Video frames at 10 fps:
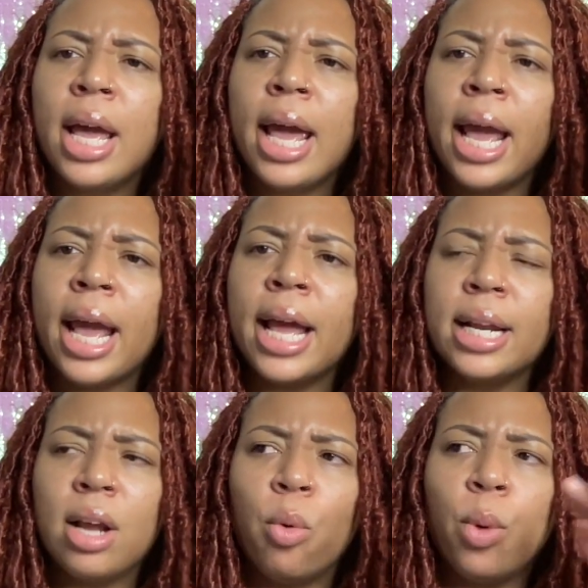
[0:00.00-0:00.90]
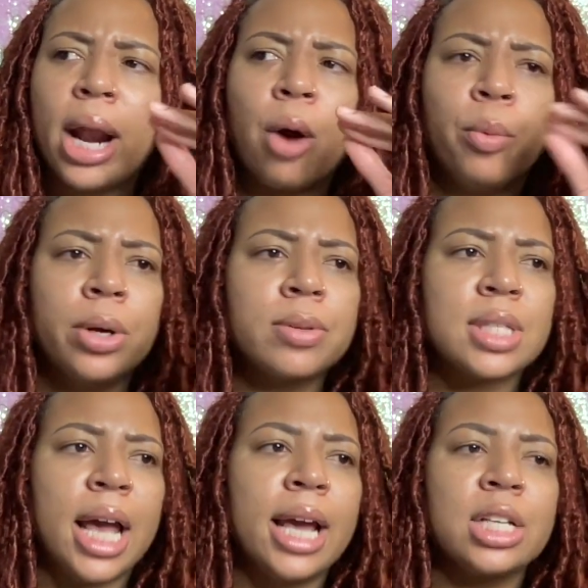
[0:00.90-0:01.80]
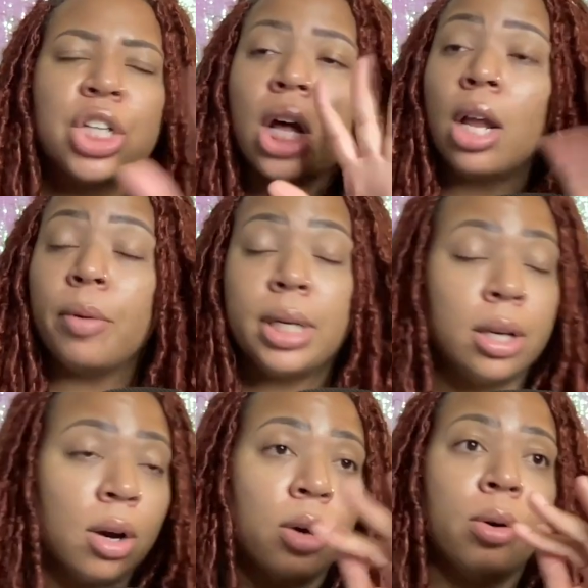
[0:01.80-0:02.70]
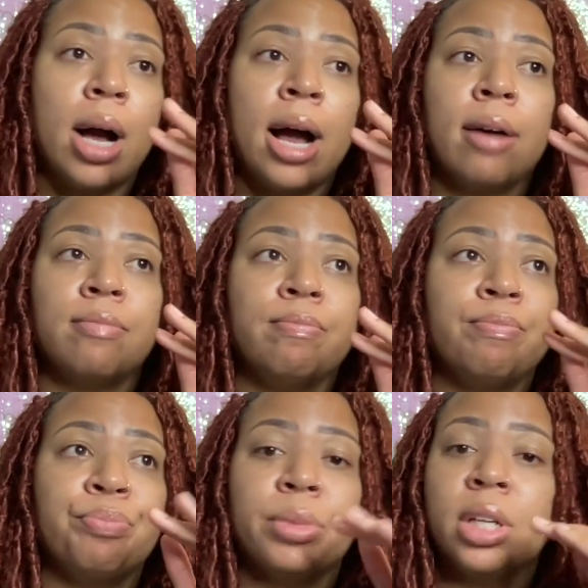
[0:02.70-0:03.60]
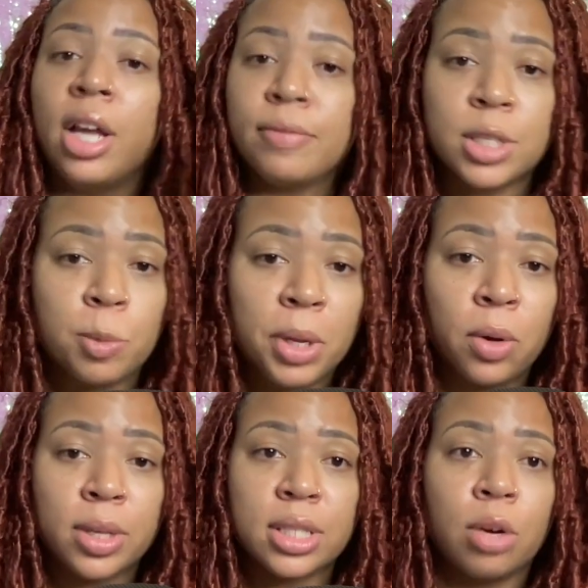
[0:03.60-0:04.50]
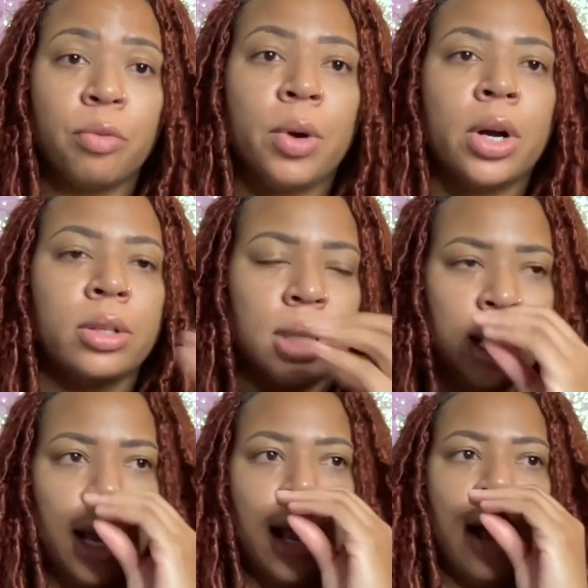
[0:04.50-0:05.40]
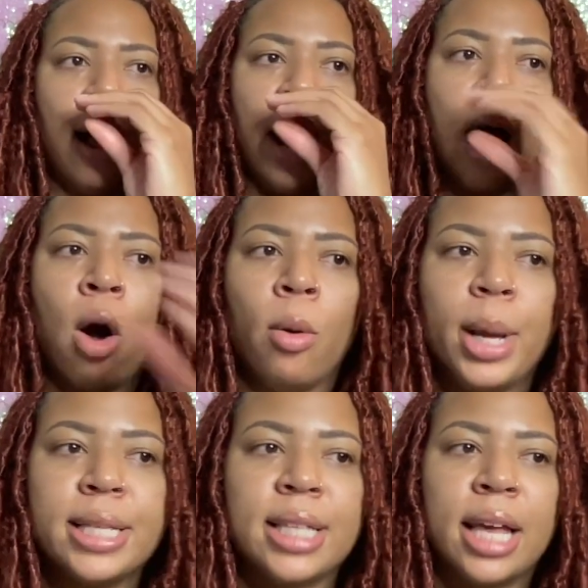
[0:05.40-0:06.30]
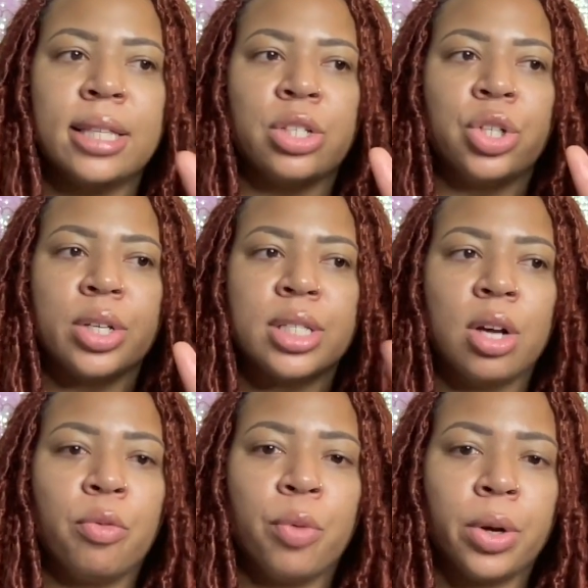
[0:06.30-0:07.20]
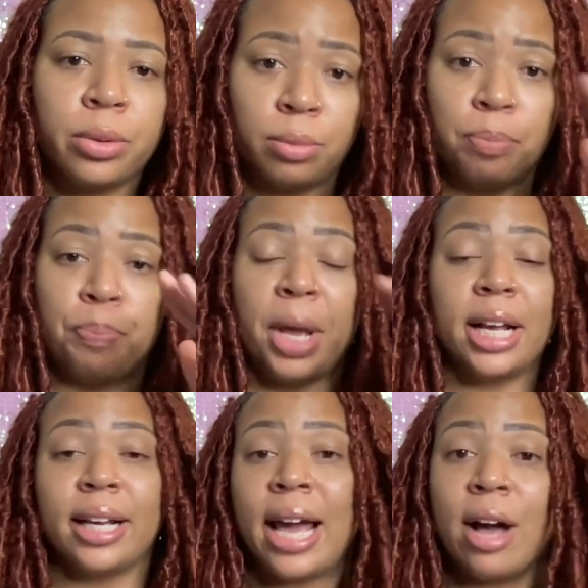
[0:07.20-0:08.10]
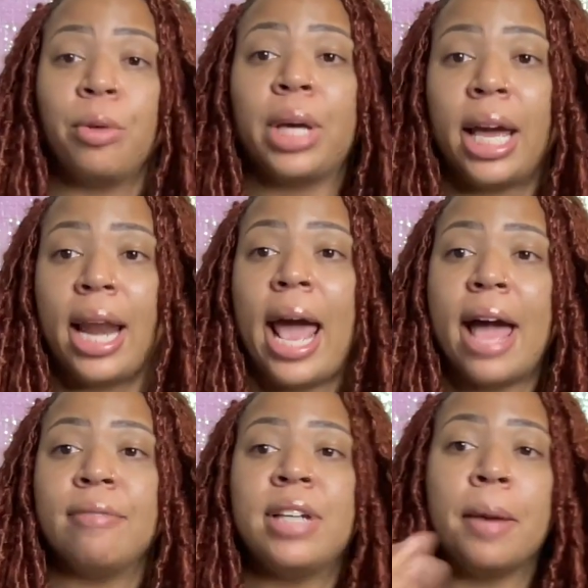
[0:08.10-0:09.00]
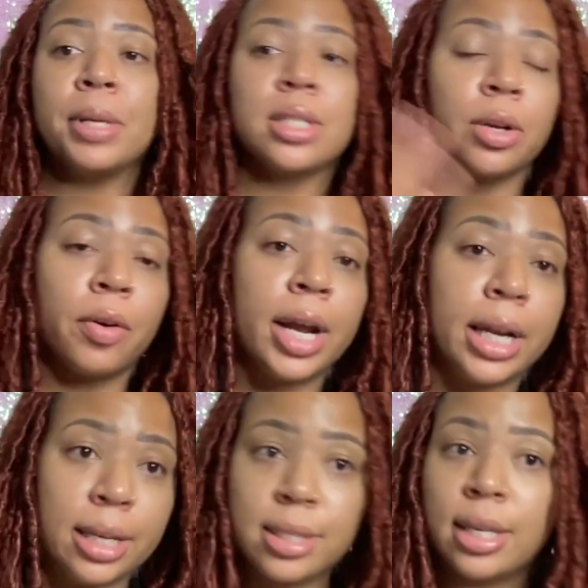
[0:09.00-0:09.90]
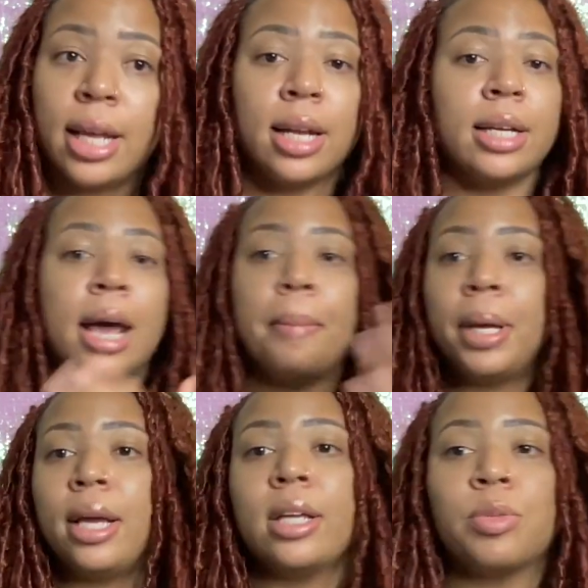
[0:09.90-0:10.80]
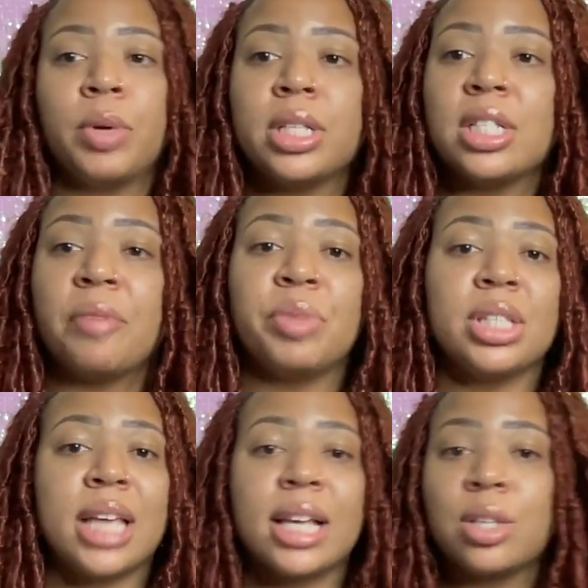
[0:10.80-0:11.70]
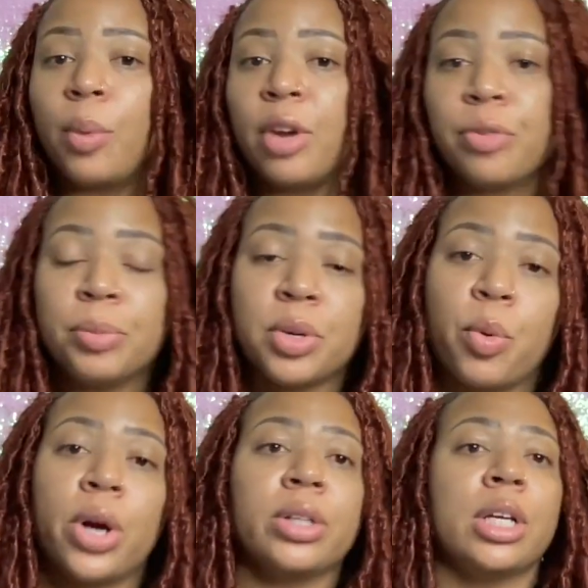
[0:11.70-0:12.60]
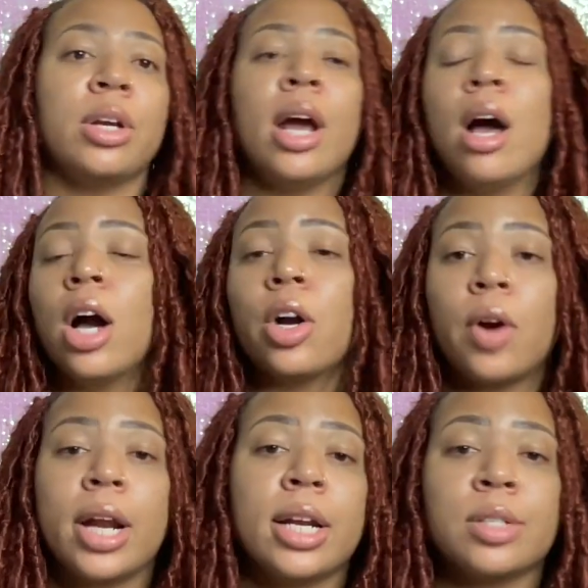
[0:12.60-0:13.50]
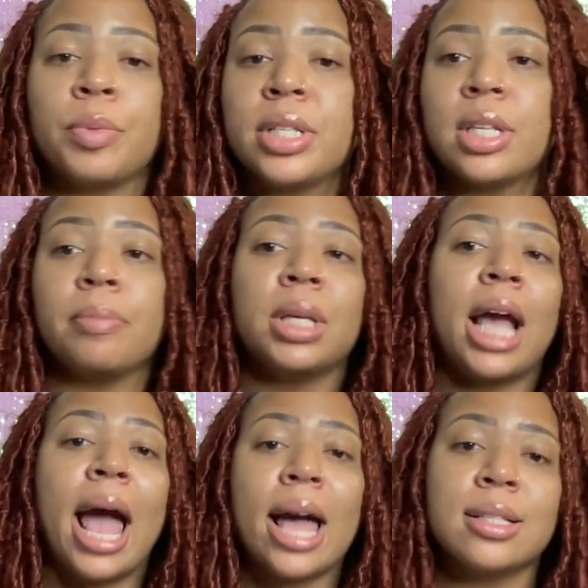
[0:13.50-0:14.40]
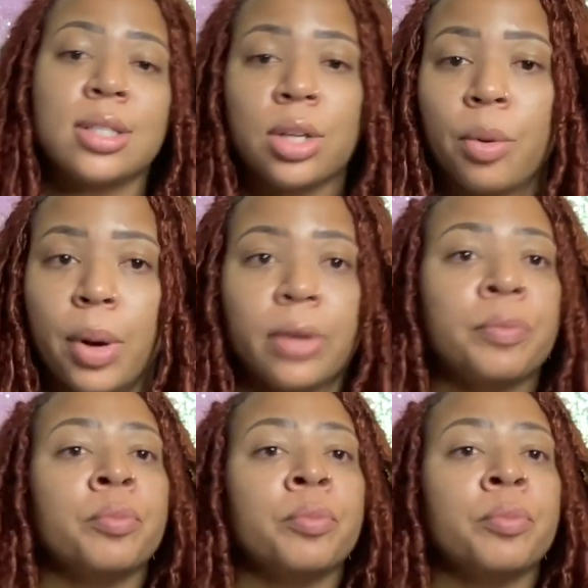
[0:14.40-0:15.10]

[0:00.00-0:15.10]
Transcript: And what I will say is, y'all already know I love to speak on self-worth. I always say that your self-worth bank account can have debits and credits. And a debit is when something takes away from your worth, and a credit is when something adds to your worth.